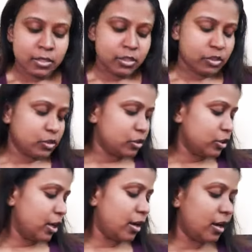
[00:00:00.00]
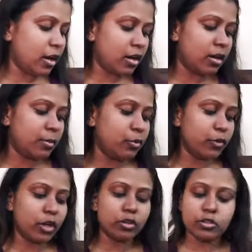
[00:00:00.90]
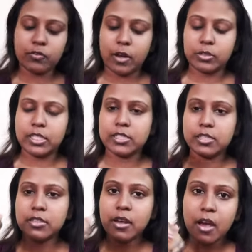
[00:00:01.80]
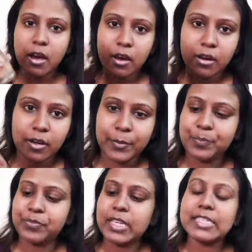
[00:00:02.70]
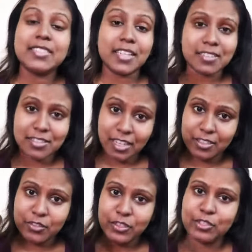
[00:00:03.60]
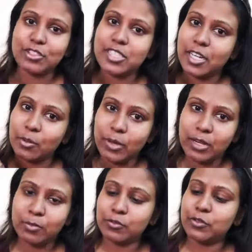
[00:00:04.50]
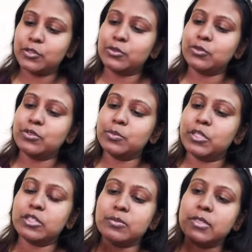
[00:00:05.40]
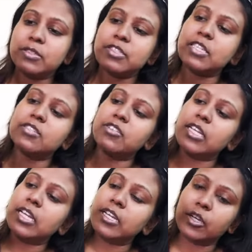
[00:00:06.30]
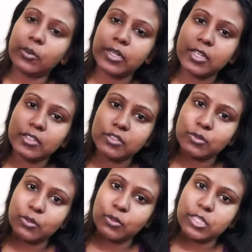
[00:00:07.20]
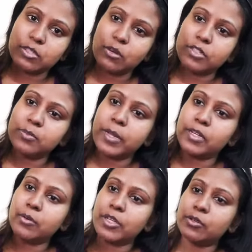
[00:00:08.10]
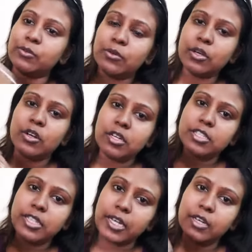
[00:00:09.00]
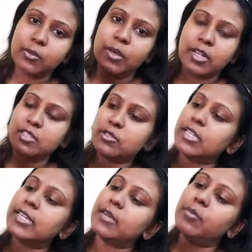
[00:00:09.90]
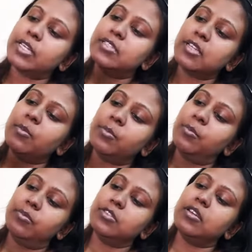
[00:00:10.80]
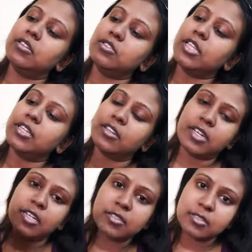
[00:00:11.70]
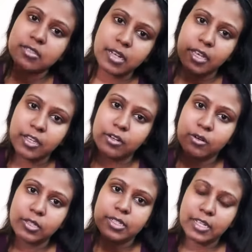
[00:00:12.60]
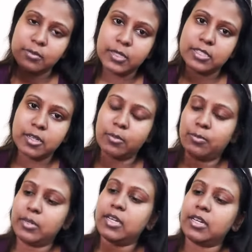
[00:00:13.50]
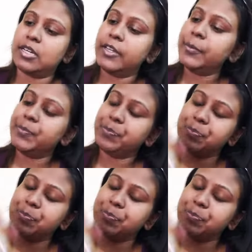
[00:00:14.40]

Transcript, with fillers: So uh, moving on to the foundation, um, it says that we should shake well before use, because it's it's really liquidy, so it's always better when you shake it well, so that it gets mixed up, uh, so the ingredients is like, you know, it gets mixed up correctly.